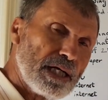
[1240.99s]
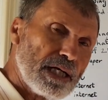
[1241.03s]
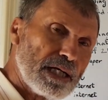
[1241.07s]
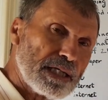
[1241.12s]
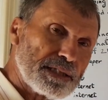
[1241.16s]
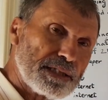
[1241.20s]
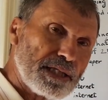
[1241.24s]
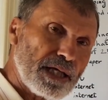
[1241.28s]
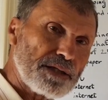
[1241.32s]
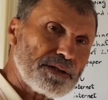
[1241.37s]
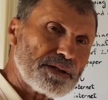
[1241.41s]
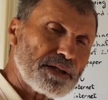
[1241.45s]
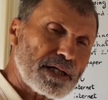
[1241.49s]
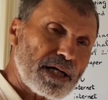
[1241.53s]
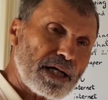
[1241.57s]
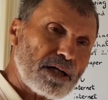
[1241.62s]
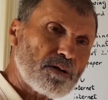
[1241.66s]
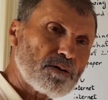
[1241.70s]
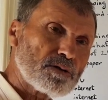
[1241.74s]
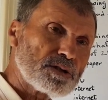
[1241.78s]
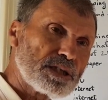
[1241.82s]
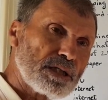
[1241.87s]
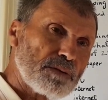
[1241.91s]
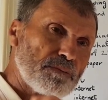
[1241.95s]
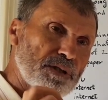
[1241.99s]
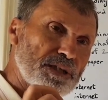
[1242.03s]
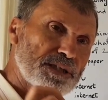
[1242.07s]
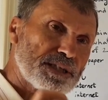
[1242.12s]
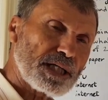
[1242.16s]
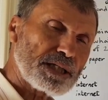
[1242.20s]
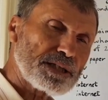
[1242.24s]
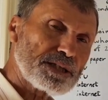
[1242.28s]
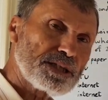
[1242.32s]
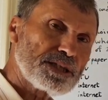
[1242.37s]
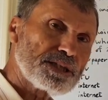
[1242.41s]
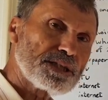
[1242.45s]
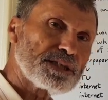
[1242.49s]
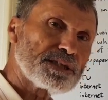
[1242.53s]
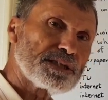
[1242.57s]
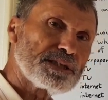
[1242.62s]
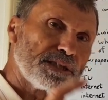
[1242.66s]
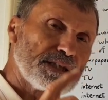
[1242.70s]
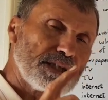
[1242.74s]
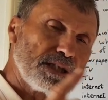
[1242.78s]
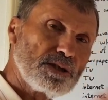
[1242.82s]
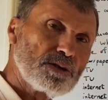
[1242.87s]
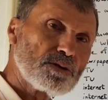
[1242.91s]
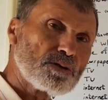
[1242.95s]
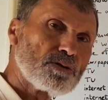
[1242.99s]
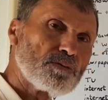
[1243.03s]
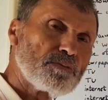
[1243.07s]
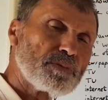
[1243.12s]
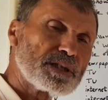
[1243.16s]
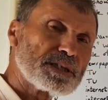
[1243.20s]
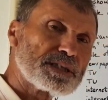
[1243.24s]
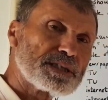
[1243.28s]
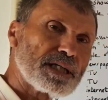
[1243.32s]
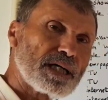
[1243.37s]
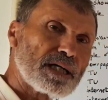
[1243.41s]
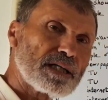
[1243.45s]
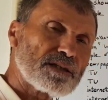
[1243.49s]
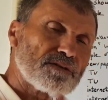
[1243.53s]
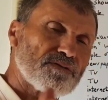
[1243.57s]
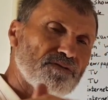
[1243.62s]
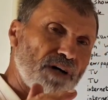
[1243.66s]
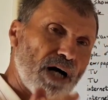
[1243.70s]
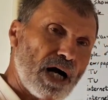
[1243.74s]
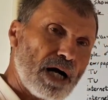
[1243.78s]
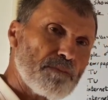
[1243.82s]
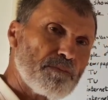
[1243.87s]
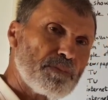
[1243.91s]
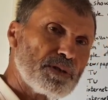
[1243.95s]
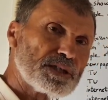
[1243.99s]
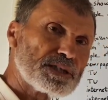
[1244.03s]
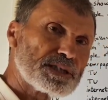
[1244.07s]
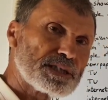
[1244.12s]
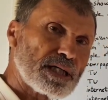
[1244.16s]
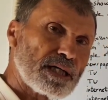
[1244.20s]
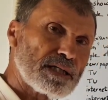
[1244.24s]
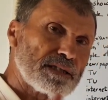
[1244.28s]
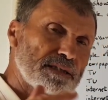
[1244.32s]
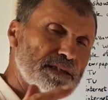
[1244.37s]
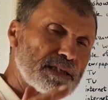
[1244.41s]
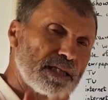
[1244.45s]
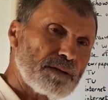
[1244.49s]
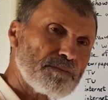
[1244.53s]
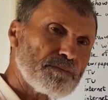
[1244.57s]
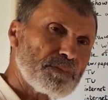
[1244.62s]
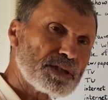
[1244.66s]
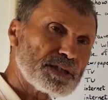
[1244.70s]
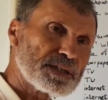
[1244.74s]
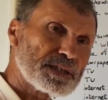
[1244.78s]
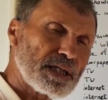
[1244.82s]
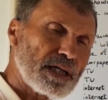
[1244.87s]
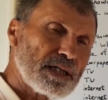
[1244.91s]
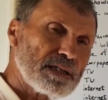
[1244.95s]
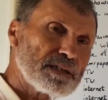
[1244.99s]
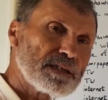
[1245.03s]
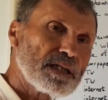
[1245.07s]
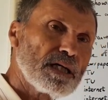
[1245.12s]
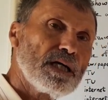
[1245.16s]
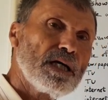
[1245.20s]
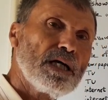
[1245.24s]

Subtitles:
then record the percentages, 0%, 5%, 10%,